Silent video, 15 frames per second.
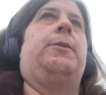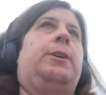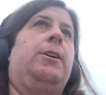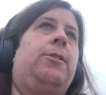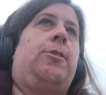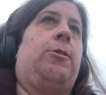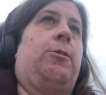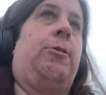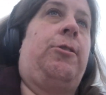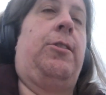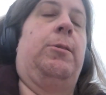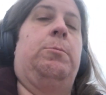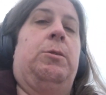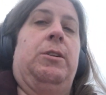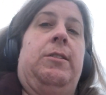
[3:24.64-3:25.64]
walks or
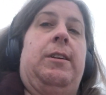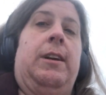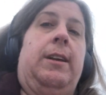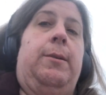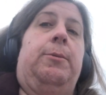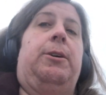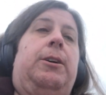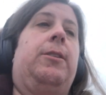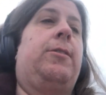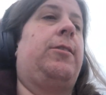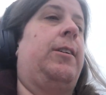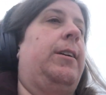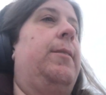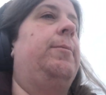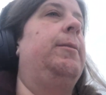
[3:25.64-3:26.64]
somewhat daily walks.
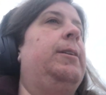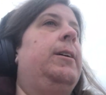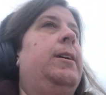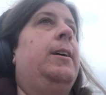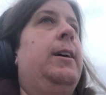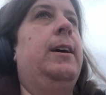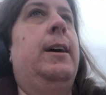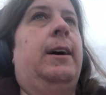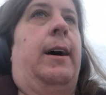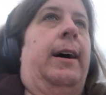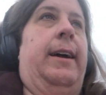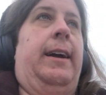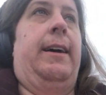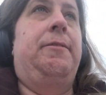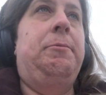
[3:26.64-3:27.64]
I
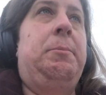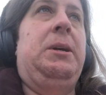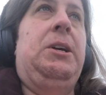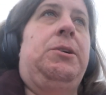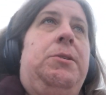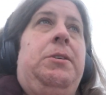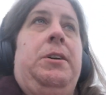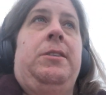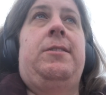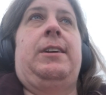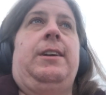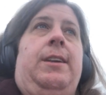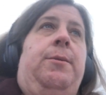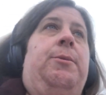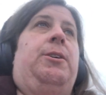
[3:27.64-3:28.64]
I haven't been going on
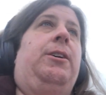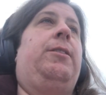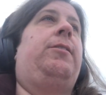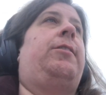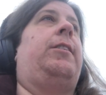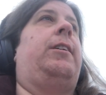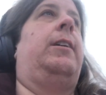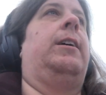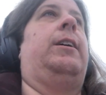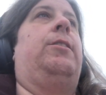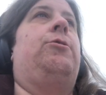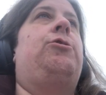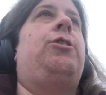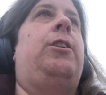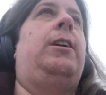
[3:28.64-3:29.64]
daily walks like I
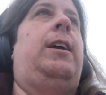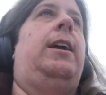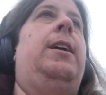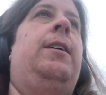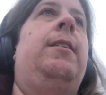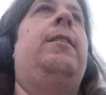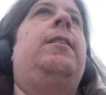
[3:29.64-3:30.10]
usually